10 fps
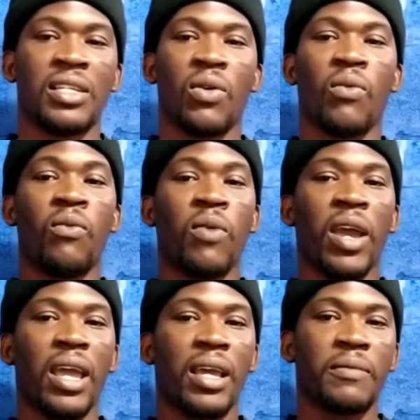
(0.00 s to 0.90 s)
So
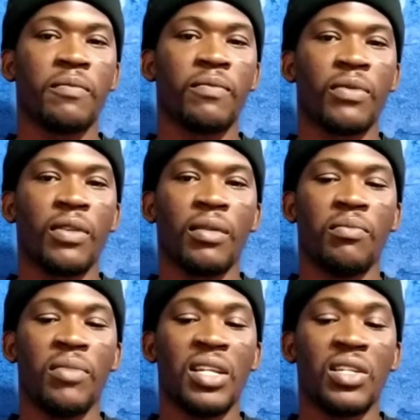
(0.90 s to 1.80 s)
where
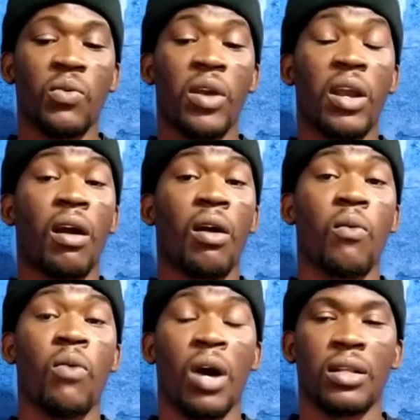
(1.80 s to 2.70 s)
means where or
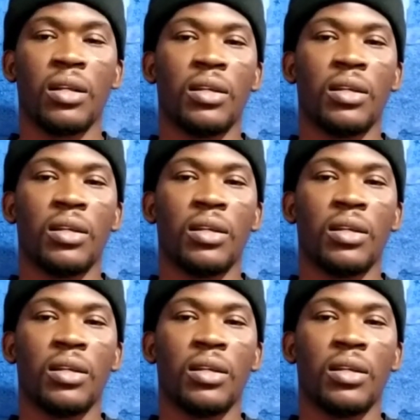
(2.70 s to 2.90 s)
what.